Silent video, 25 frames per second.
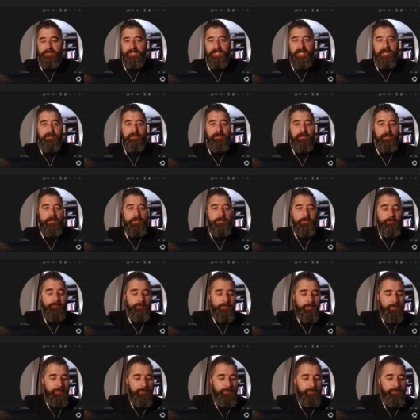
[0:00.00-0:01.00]
out of the loop,
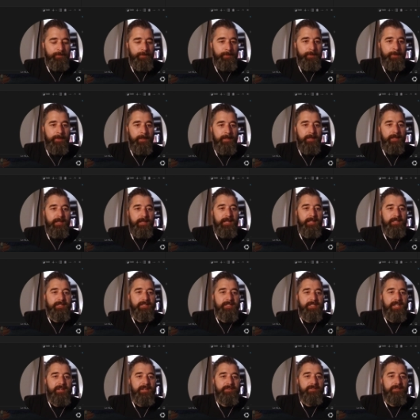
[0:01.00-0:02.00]
let's
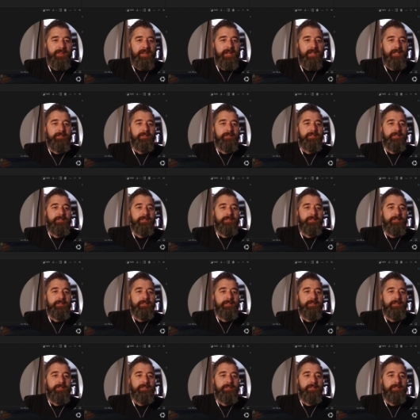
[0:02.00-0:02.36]
save that.